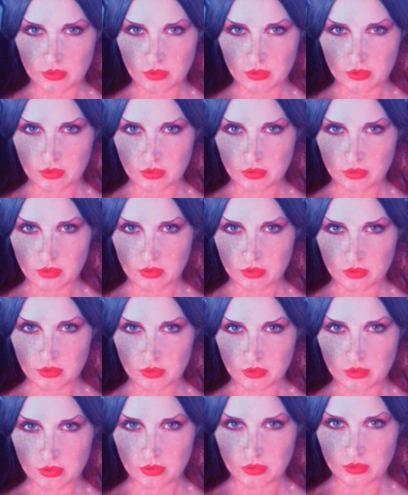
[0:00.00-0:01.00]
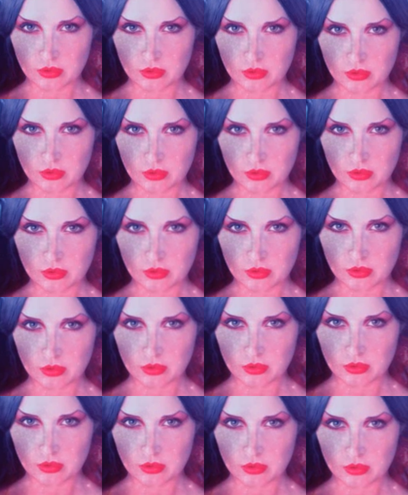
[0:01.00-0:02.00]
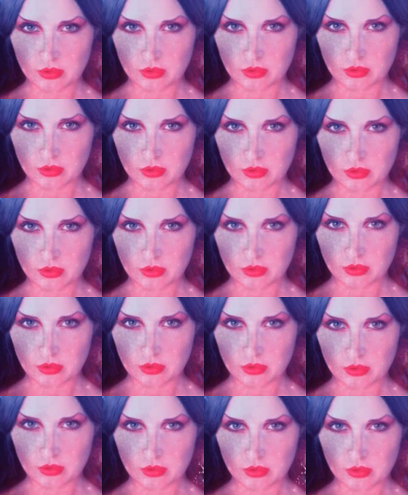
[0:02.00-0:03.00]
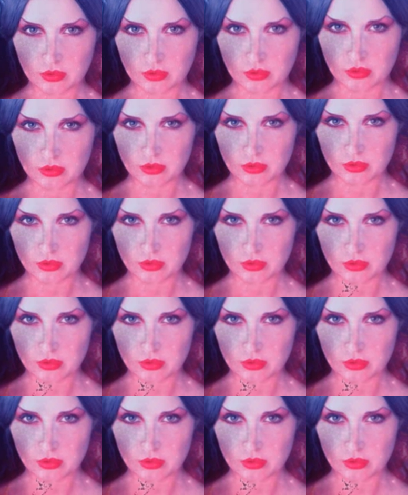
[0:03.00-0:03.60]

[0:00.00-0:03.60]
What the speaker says: in, and then to add a little bit of red to